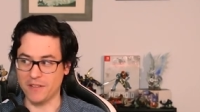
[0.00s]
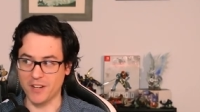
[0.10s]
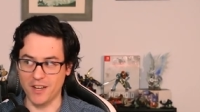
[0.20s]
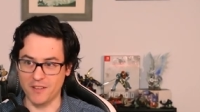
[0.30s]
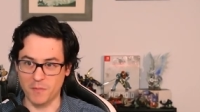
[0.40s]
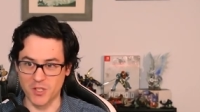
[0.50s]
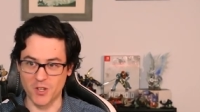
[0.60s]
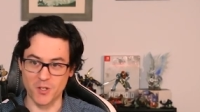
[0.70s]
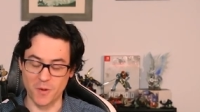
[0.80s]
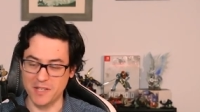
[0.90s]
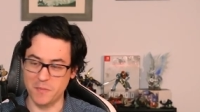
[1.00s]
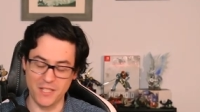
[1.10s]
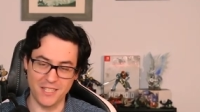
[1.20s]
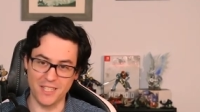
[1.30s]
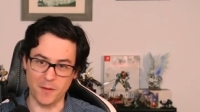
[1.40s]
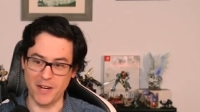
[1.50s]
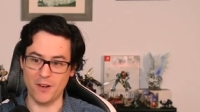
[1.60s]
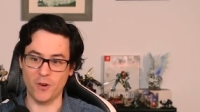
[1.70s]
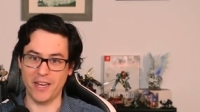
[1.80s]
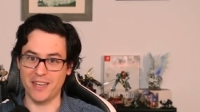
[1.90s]
I've got Monster Hunter Rise P C coming
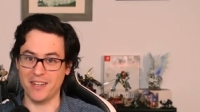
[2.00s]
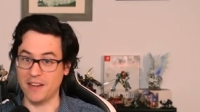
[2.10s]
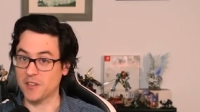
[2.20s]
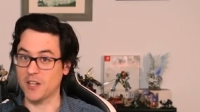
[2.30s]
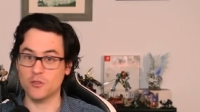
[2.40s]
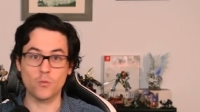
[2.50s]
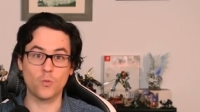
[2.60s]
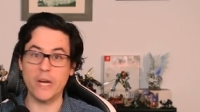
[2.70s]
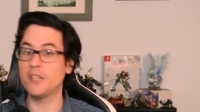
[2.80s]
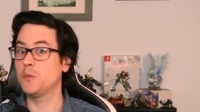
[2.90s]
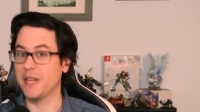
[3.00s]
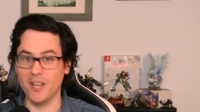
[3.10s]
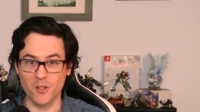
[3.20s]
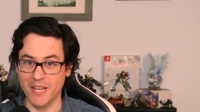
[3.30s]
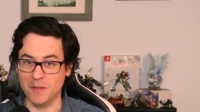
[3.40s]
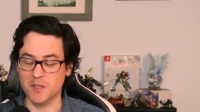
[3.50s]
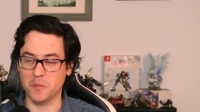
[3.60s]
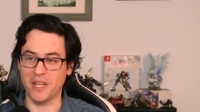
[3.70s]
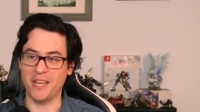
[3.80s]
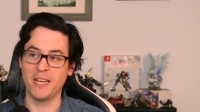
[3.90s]
out, and I've got way too many other games
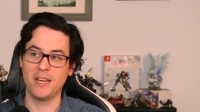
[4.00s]
to play.